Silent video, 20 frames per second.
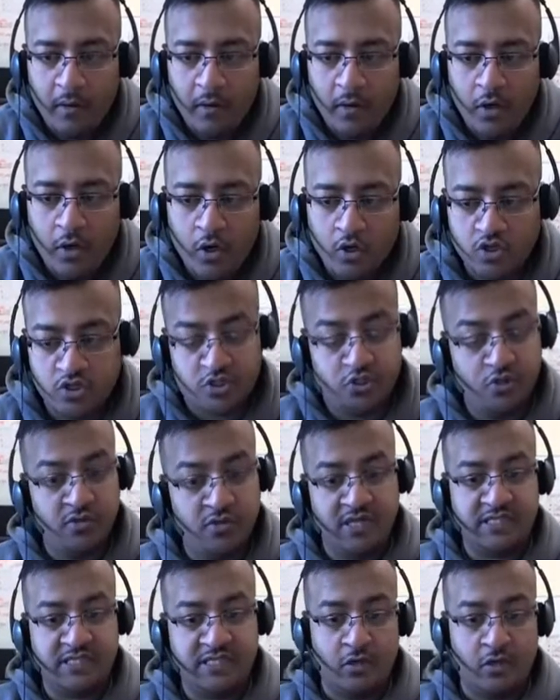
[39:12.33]
your
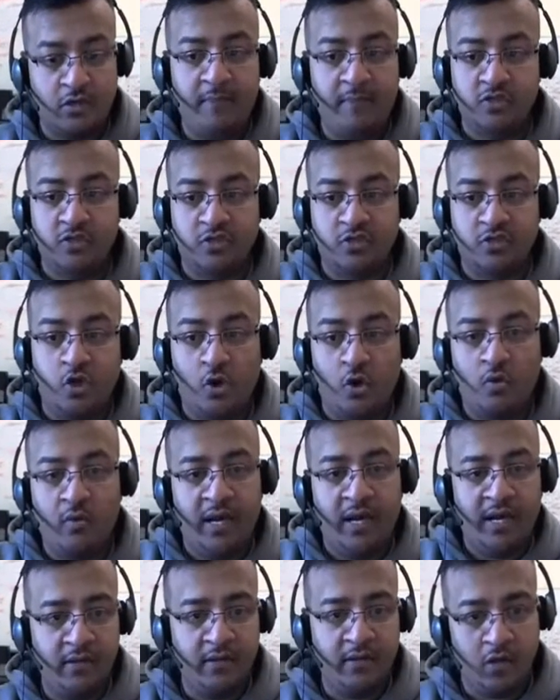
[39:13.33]
students are able to go
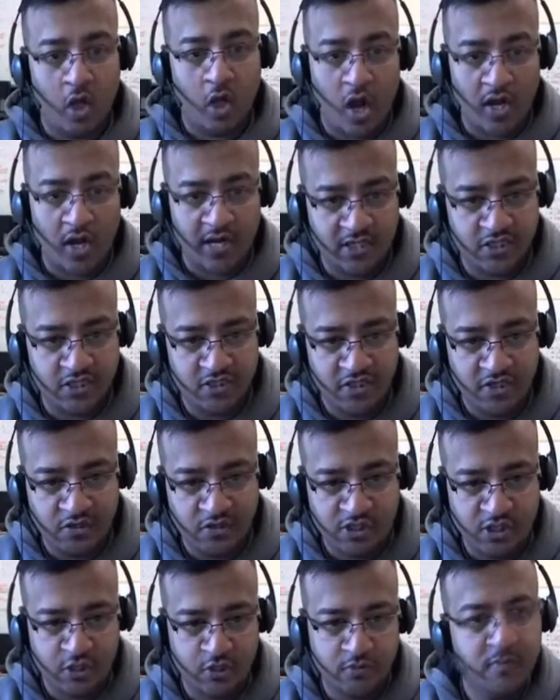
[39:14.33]
in, log into
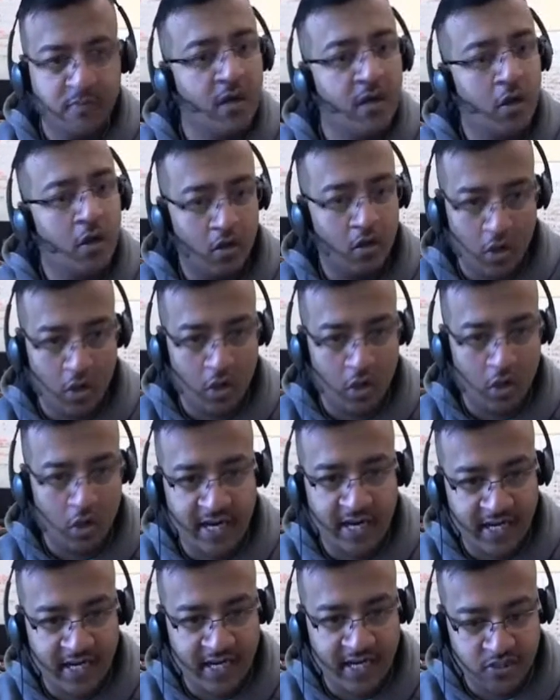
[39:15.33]
YouTube,
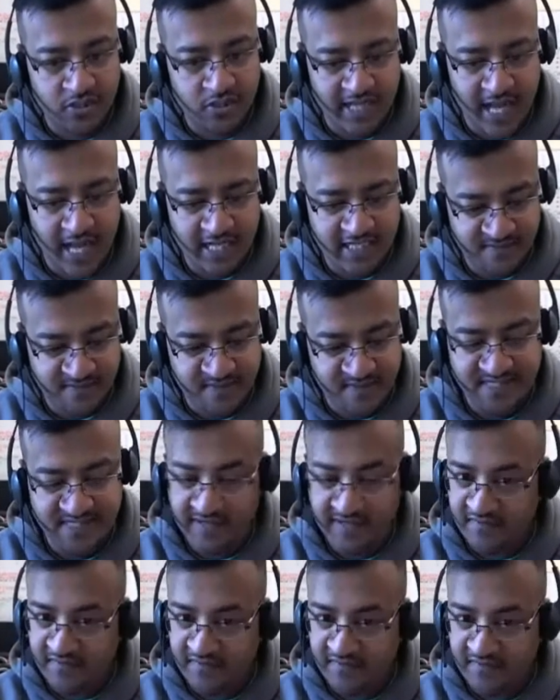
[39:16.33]
log into that
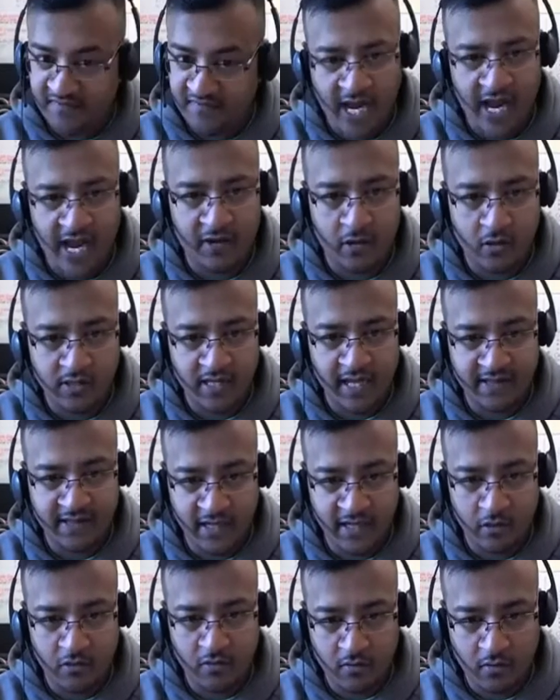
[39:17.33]
specific channel that
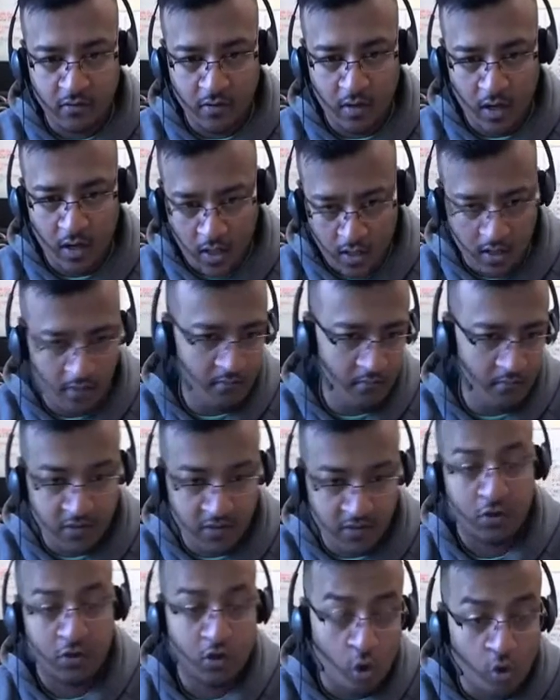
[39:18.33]

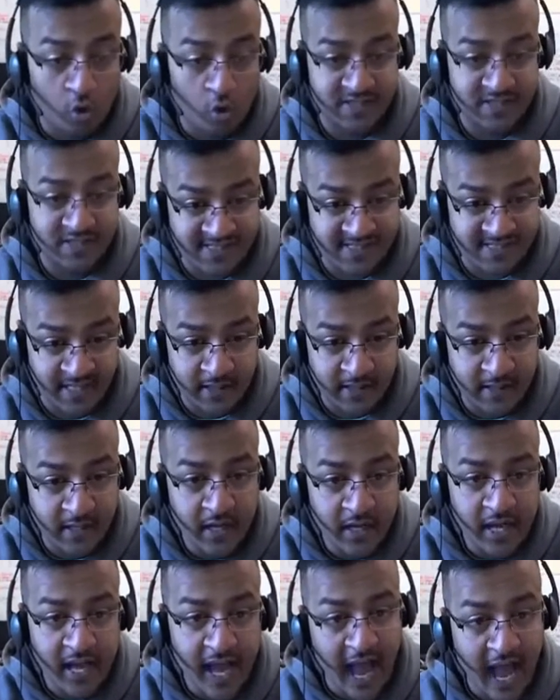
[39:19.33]
their course is in,
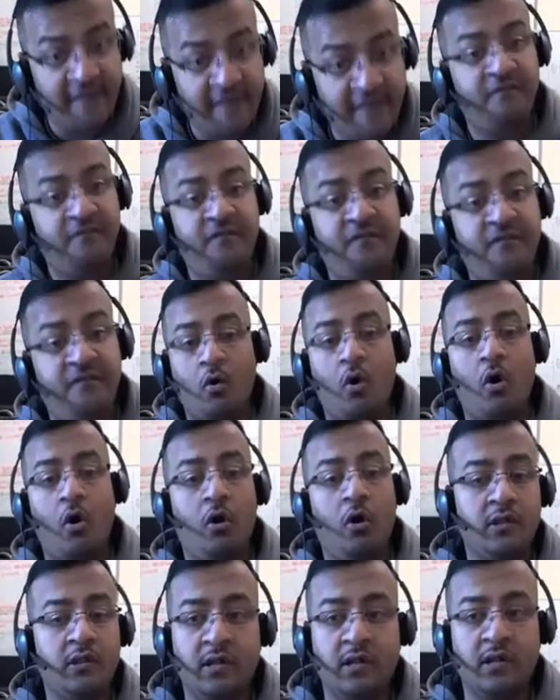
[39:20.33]
and view
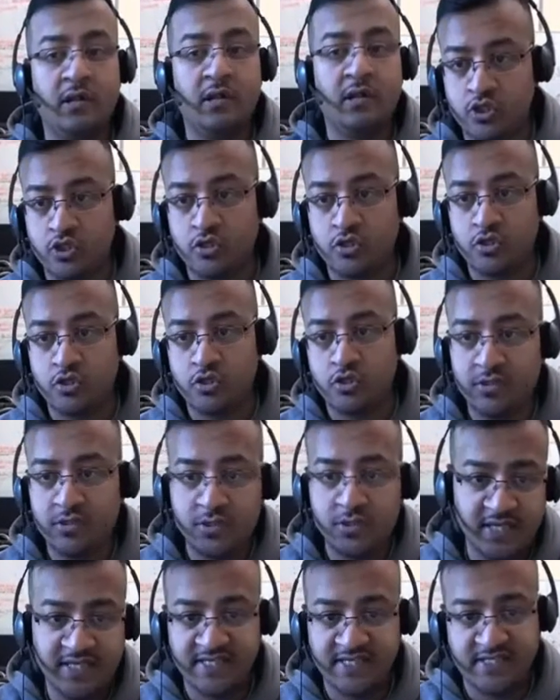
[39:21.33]
all the lectures,
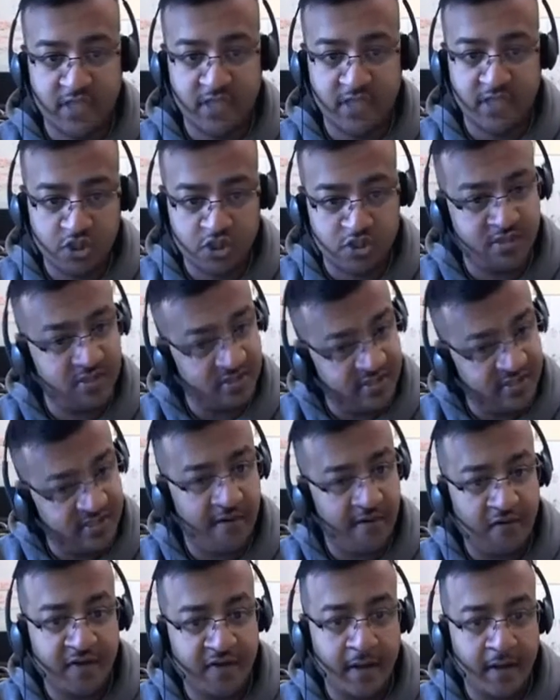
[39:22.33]
the discussions,
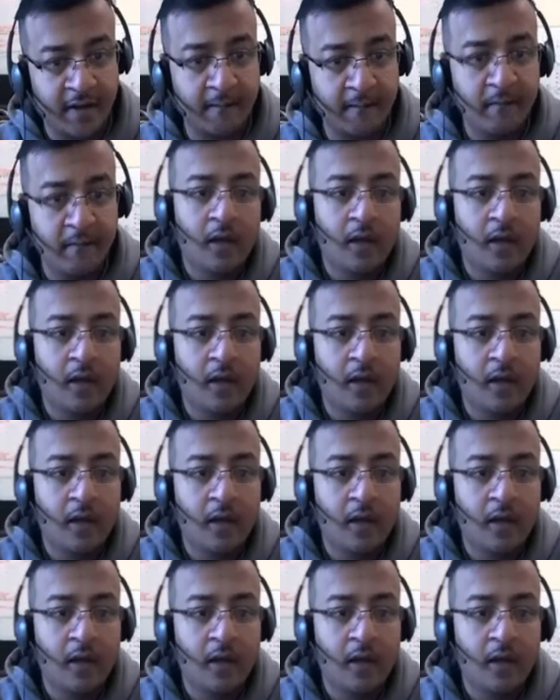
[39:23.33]
everything.